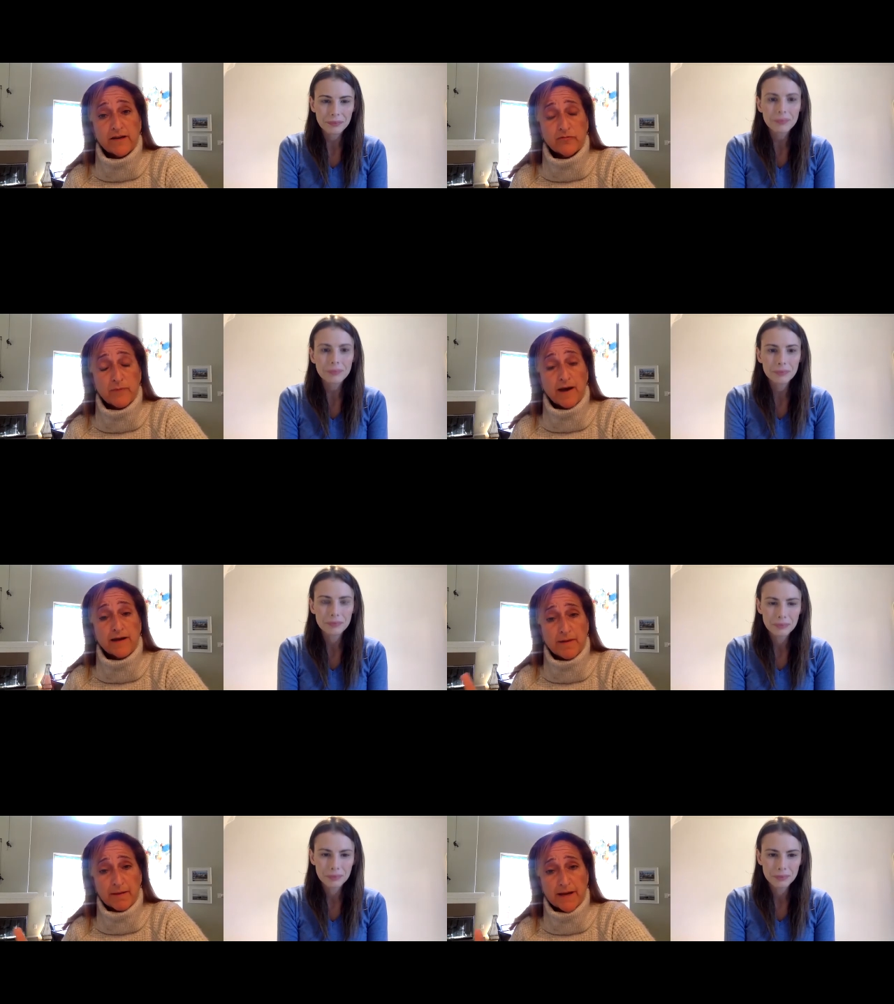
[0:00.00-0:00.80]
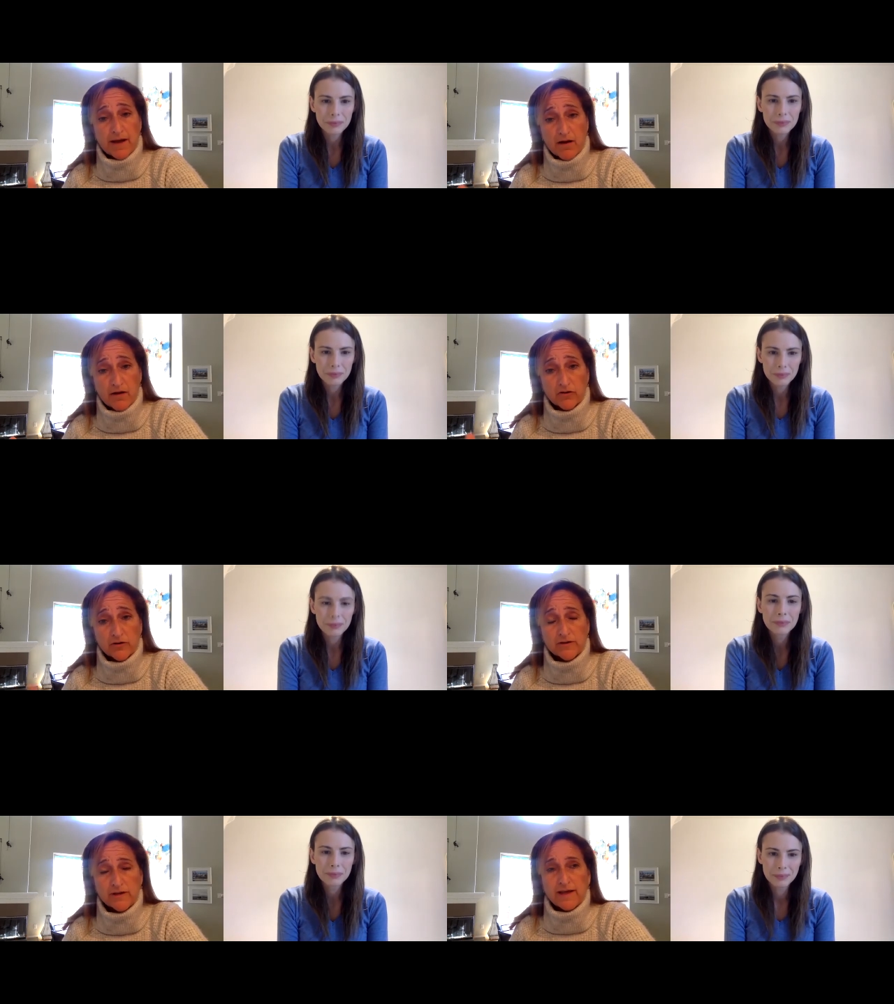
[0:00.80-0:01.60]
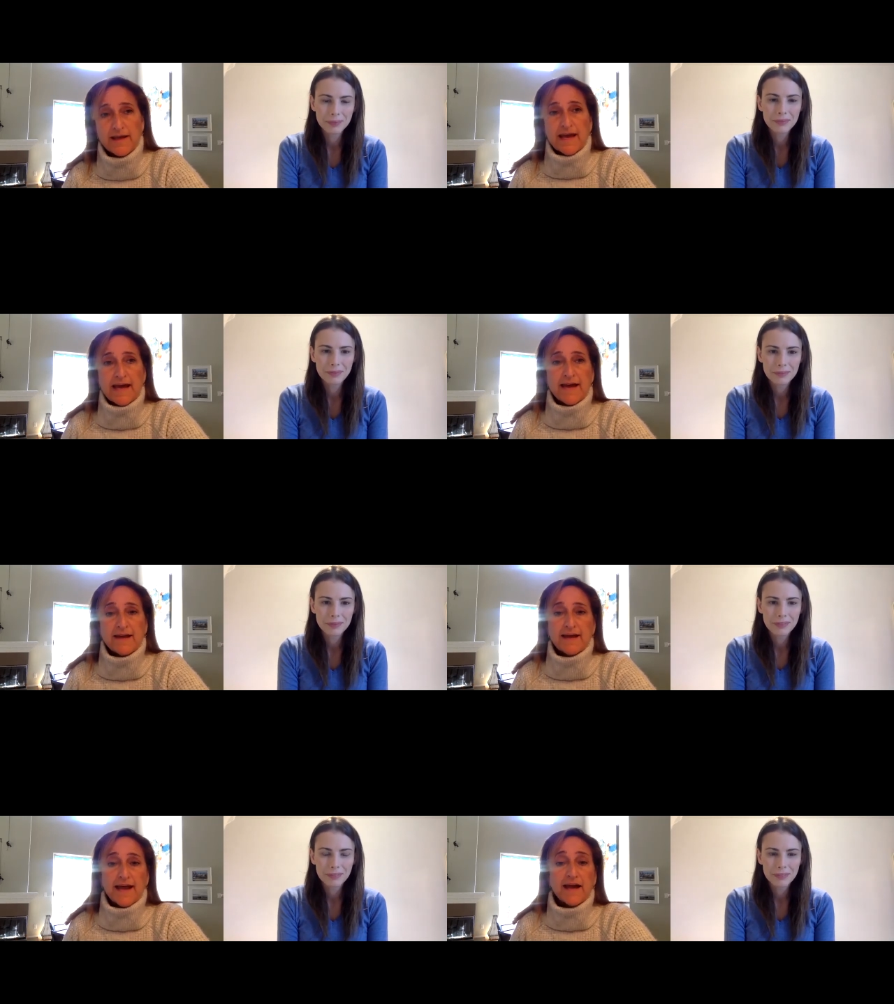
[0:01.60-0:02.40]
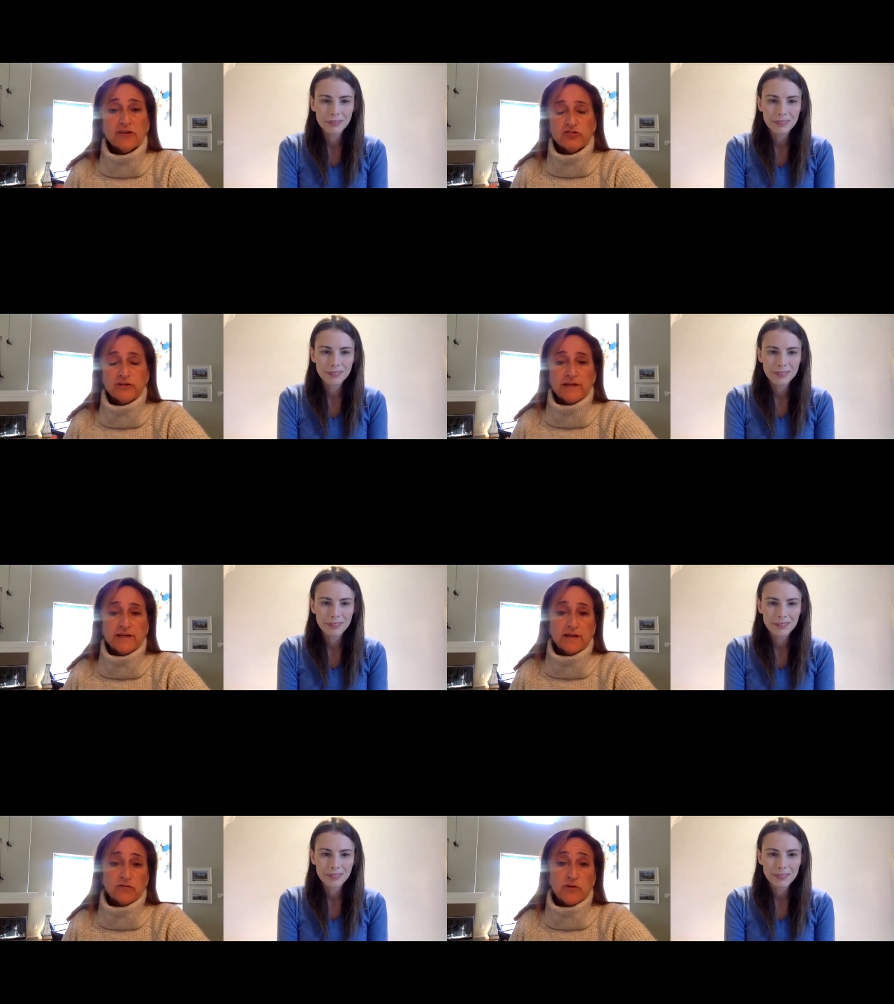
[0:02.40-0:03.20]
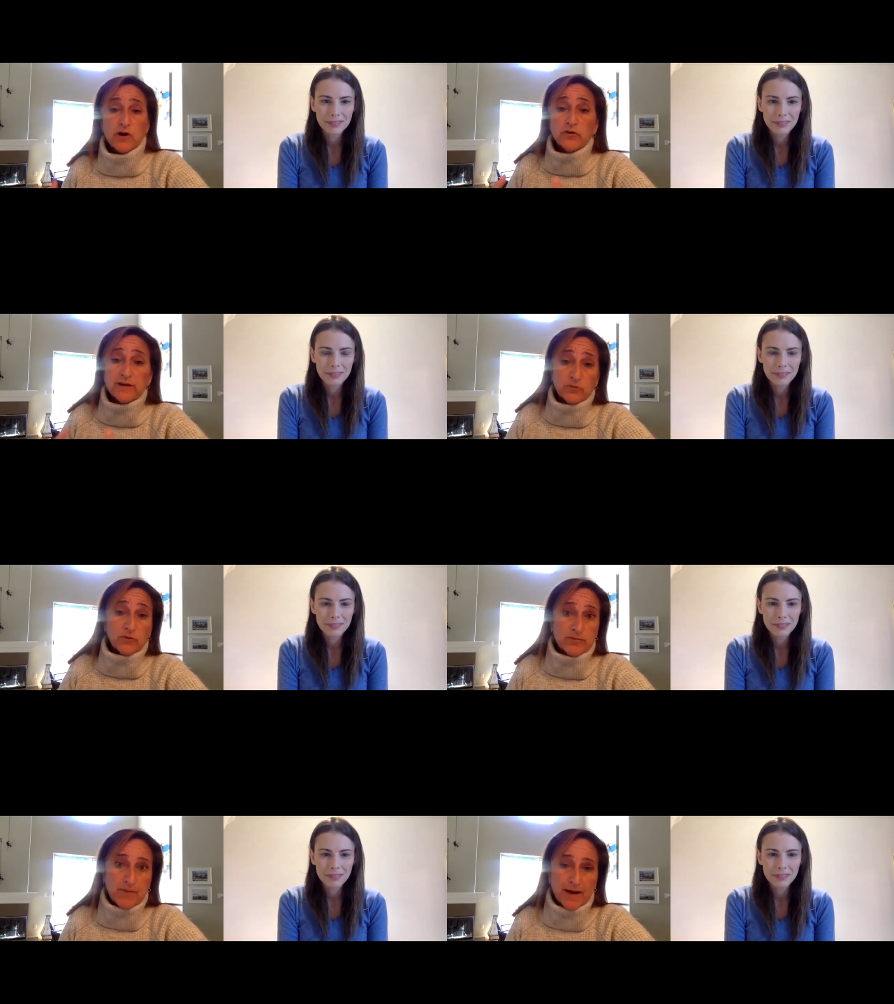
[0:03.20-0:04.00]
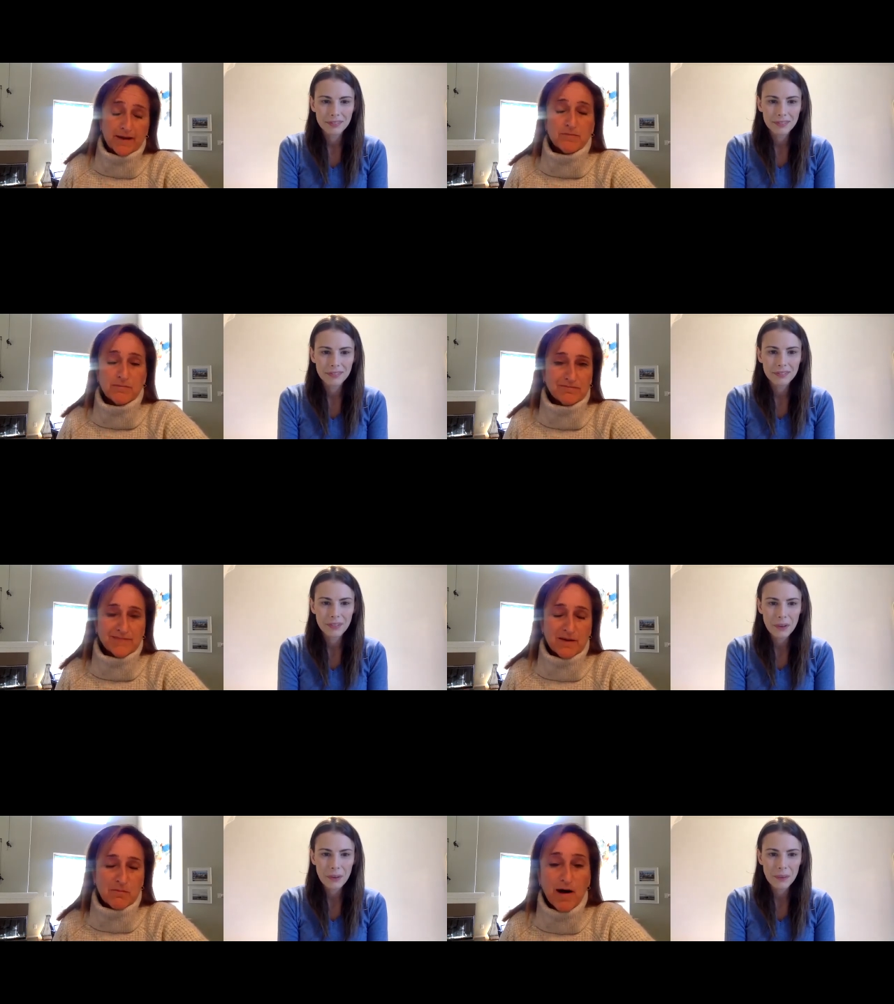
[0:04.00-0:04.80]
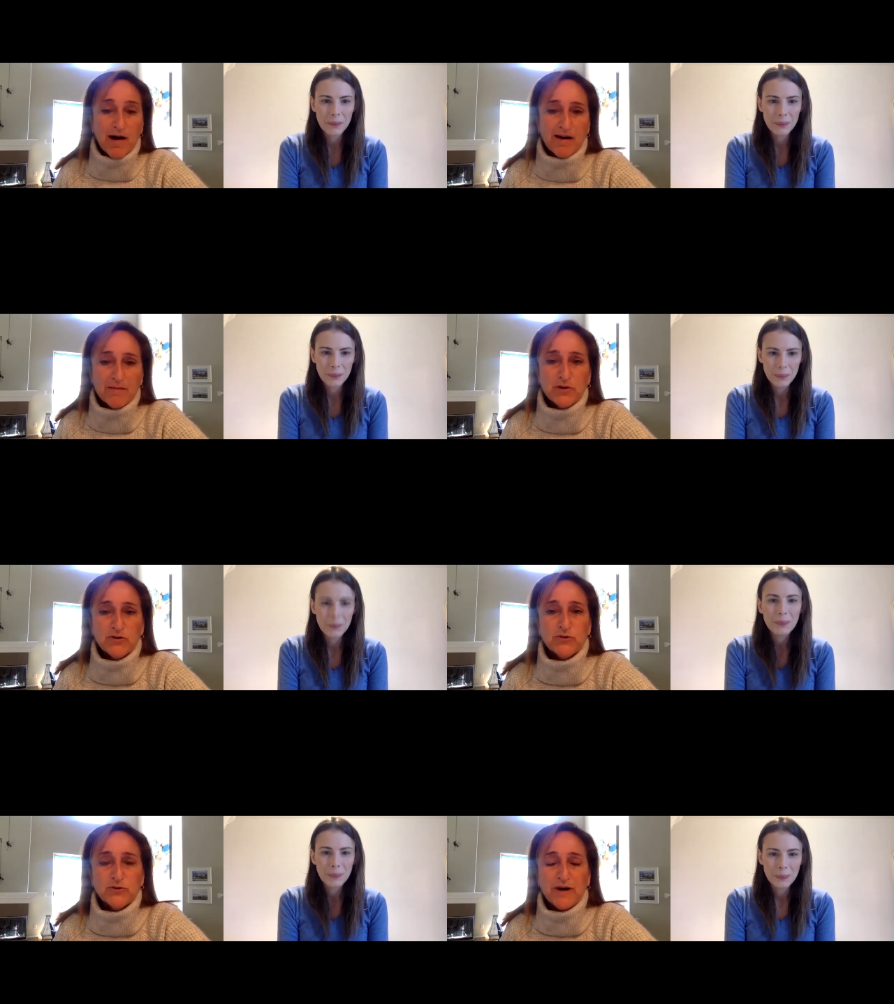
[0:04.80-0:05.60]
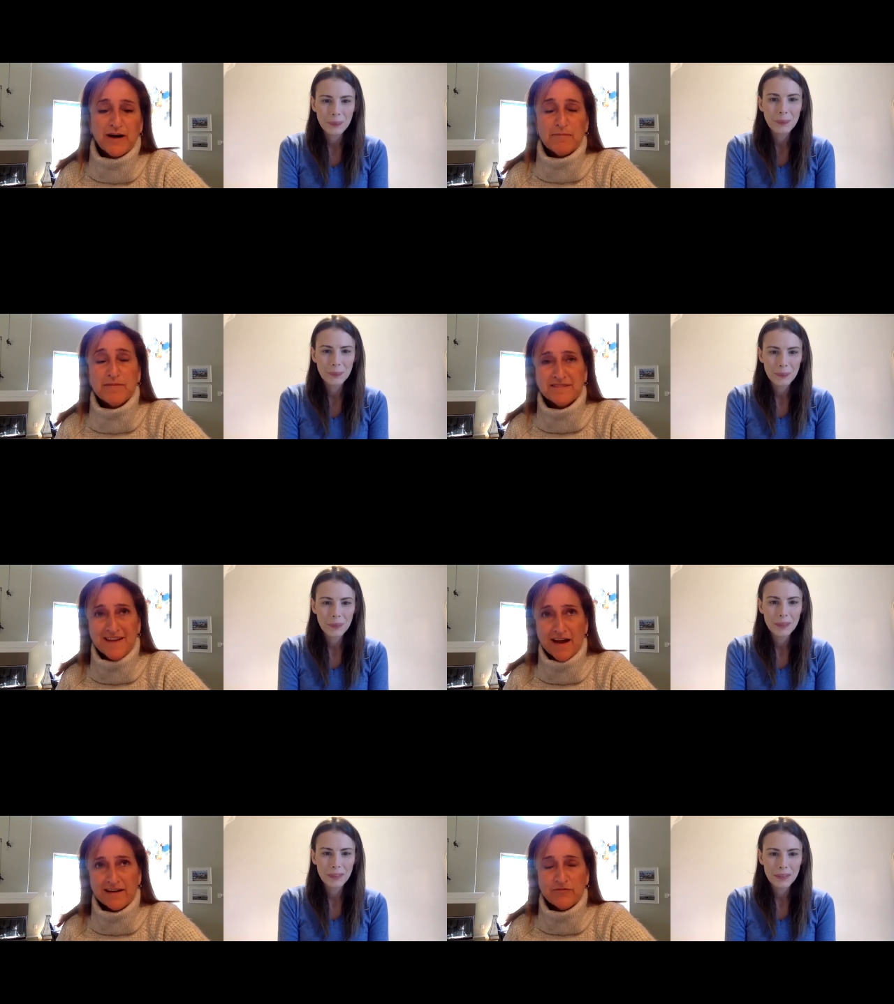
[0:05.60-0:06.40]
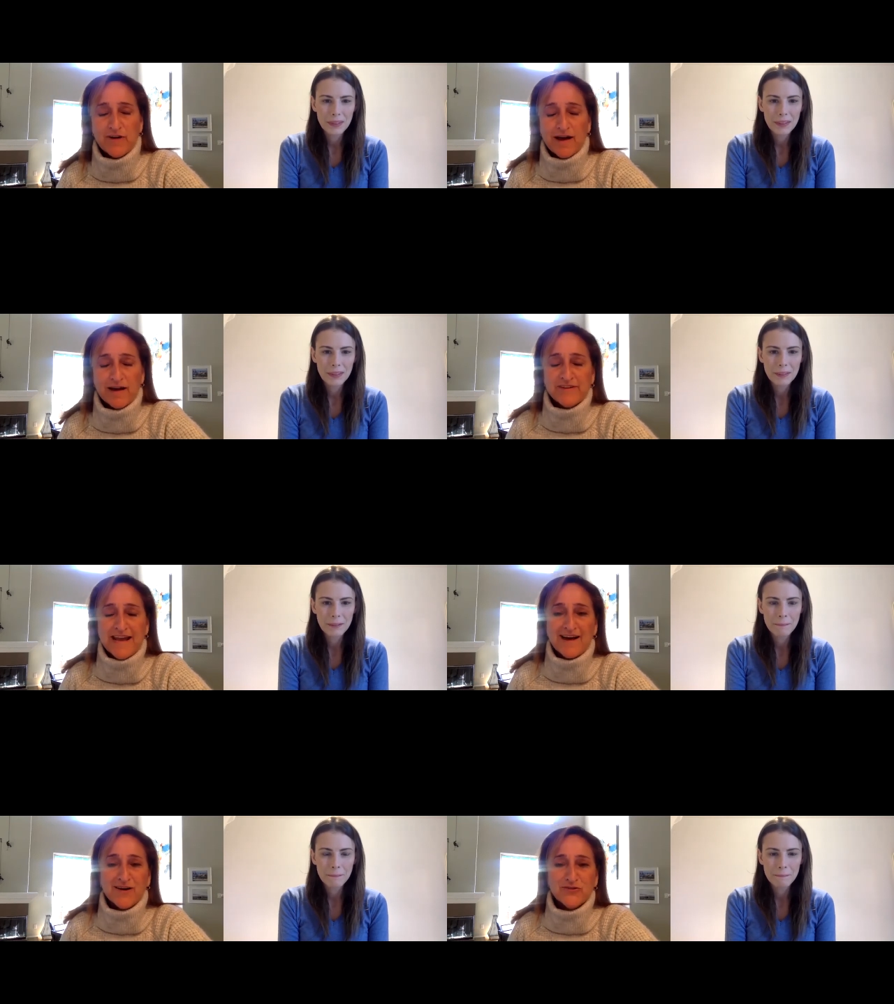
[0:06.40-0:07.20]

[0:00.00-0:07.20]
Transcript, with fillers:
Speaker 1: of mine about my uncle. And I actually wrote it with my mom, who um, is 95 now.